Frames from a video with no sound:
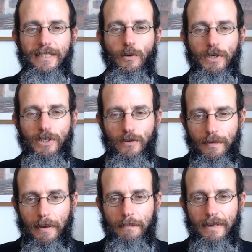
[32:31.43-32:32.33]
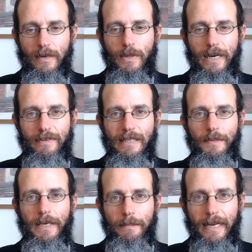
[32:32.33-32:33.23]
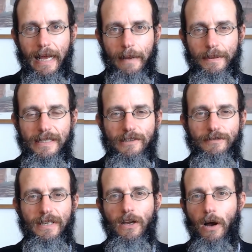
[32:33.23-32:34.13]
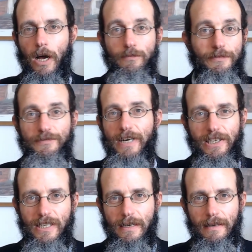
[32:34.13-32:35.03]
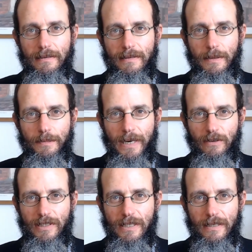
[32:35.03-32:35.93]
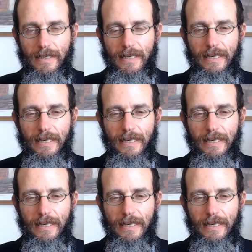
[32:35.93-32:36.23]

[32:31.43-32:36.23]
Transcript: So we should remember that whenever something bad happens, it's really God refreshing the browser.